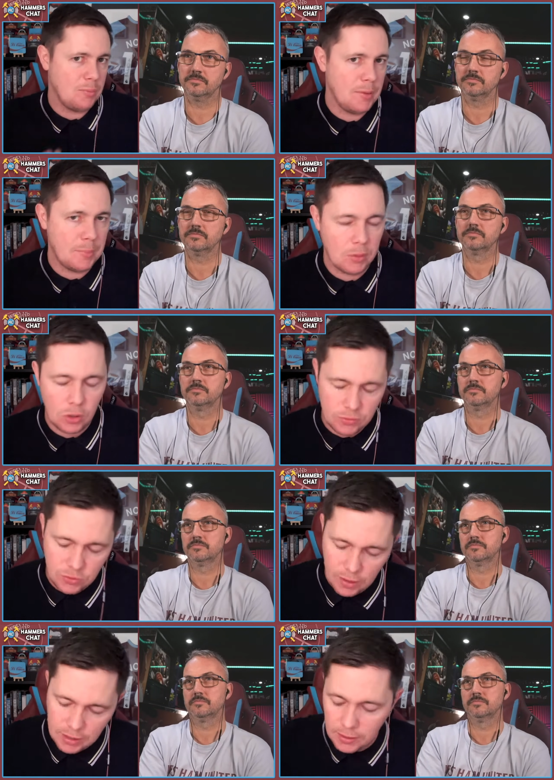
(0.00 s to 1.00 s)
Speaker 1: people off
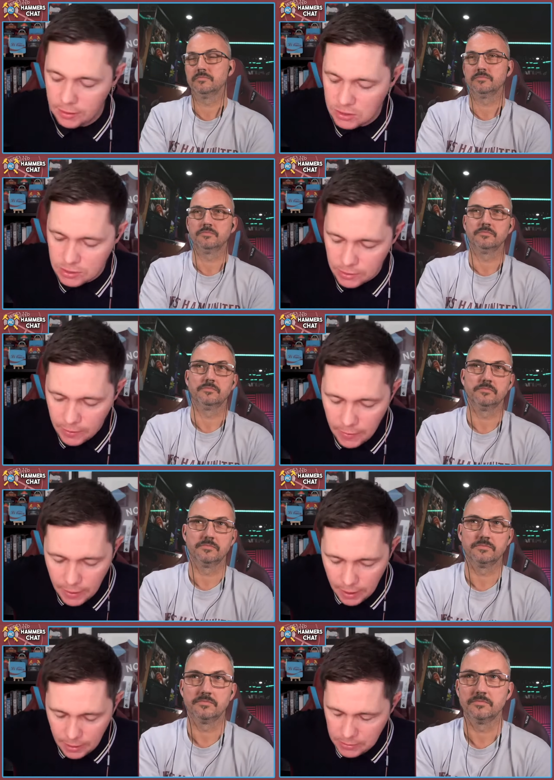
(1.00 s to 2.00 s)
trying it. So,
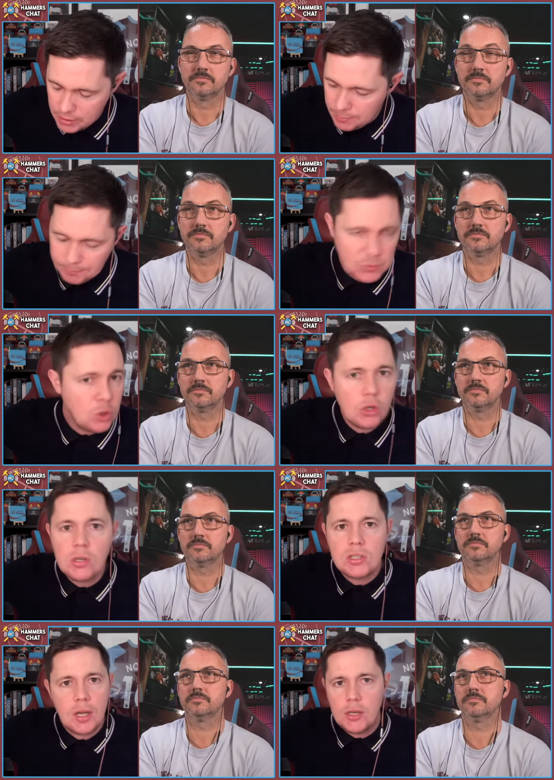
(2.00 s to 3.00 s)
yeah, two good
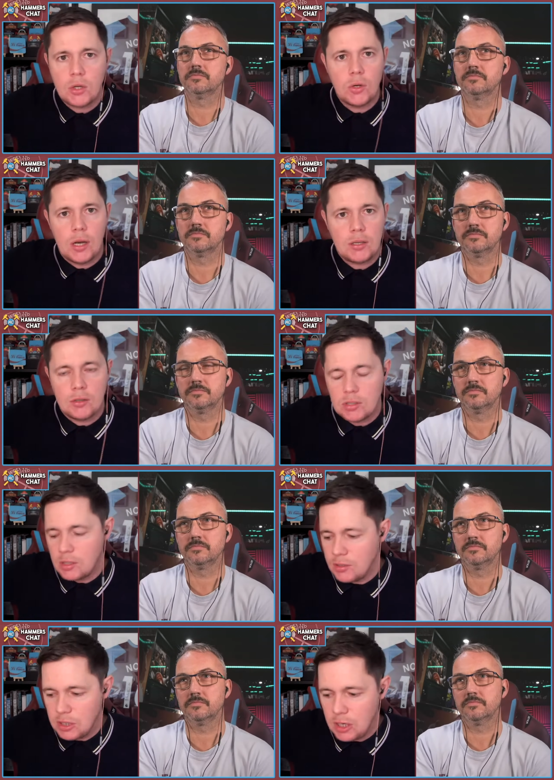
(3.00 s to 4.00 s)
sides going at it on
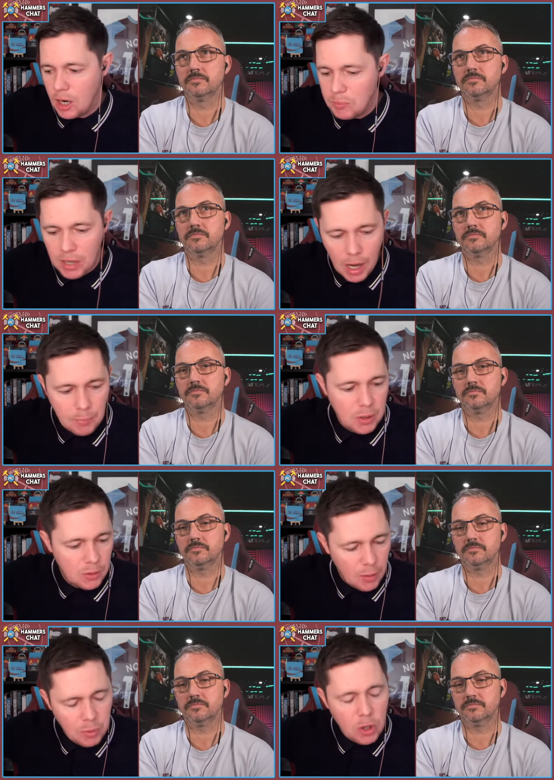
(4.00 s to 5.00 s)
Sunday. I'll be happy.
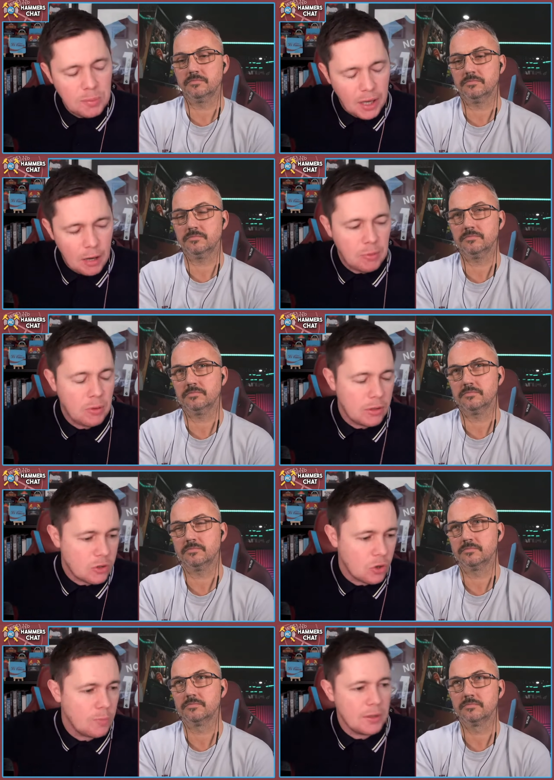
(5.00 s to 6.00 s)
I'll probably be happy with a
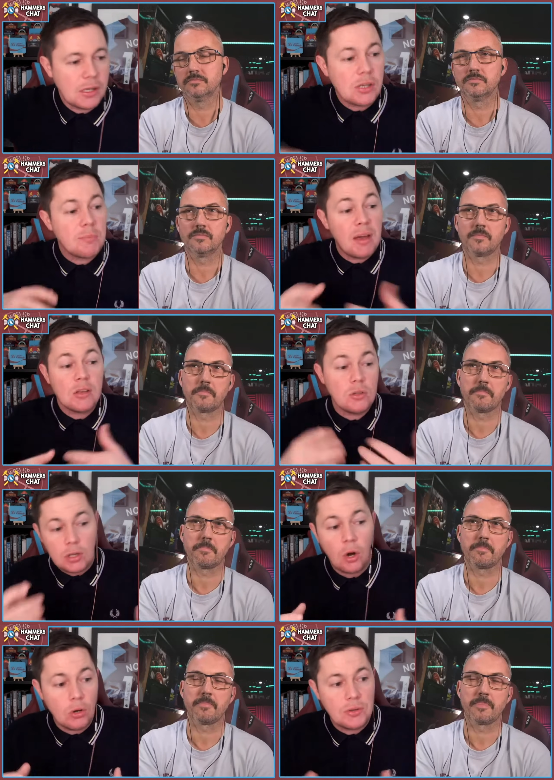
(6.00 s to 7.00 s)
draw, but I think it depends on the
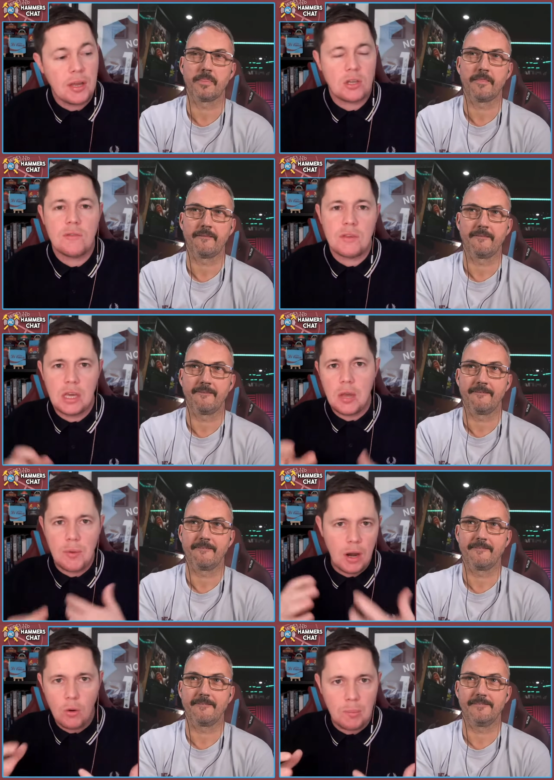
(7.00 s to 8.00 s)
context of the game and
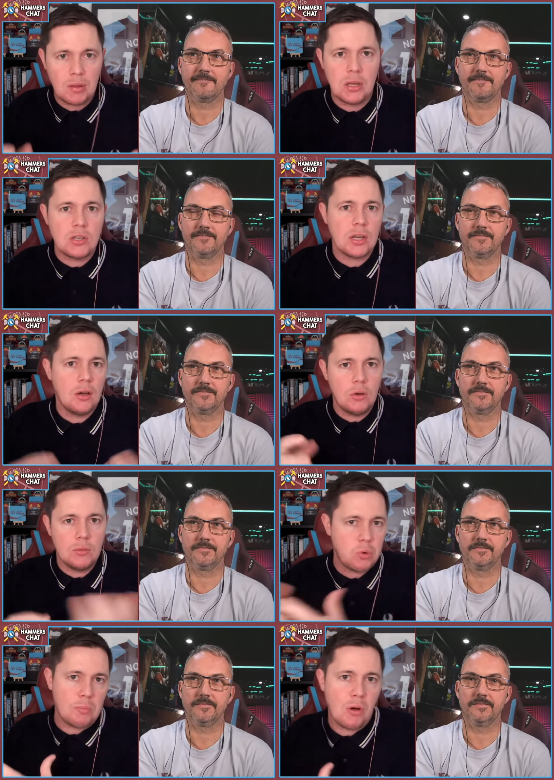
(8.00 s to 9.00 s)
how it plays out and
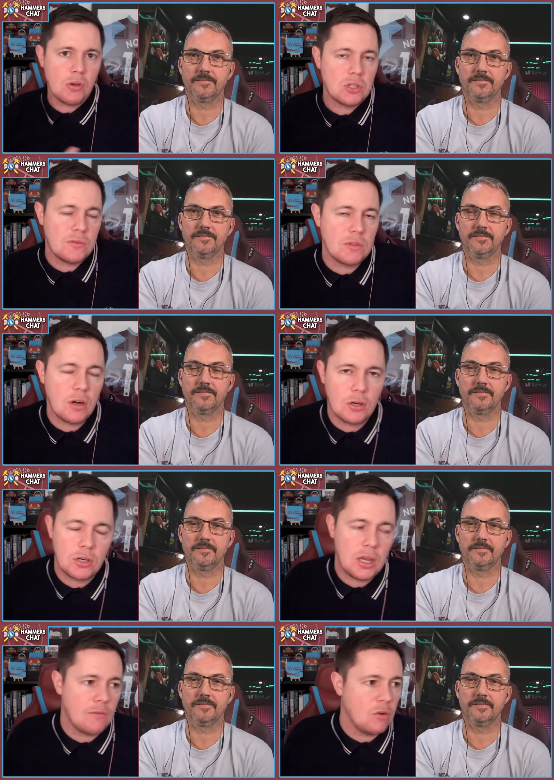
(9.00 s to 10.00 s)
what positives there are to
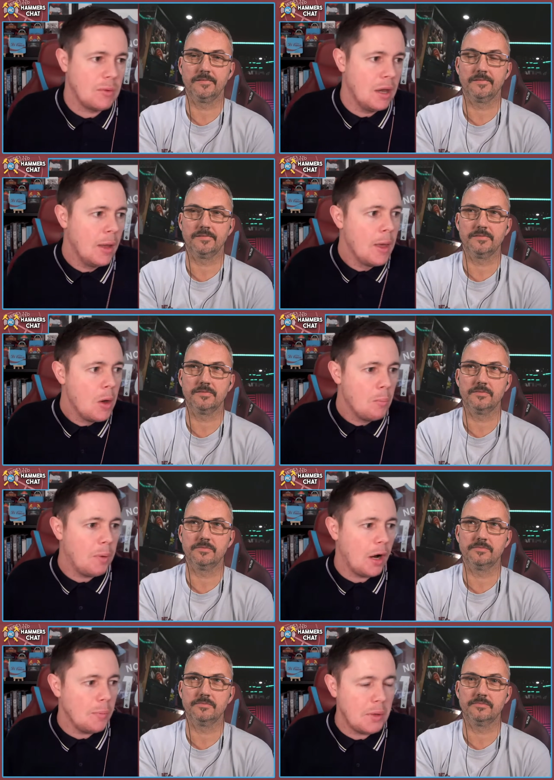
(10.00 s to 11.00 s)
take from it. But
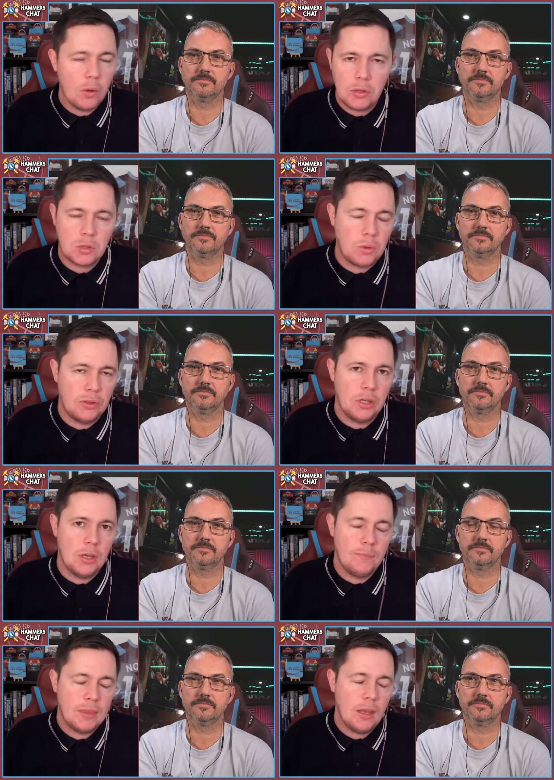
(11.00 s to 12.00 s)
I'll be honest with you,
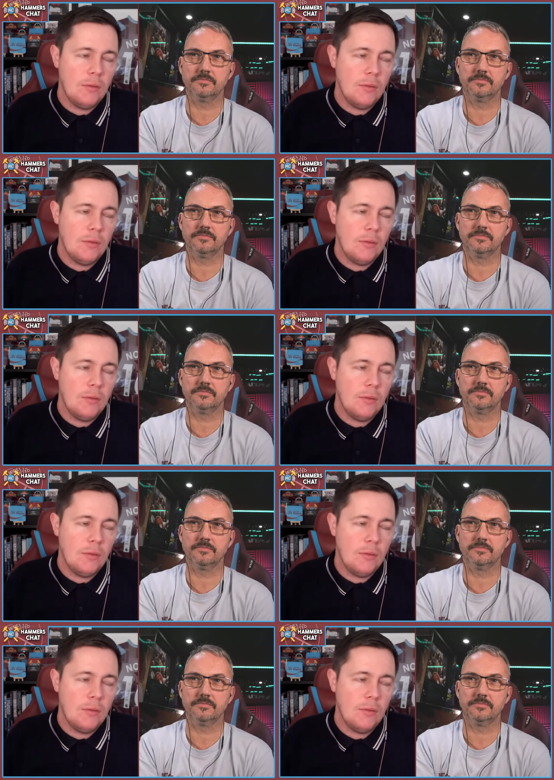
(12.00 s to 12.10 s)
if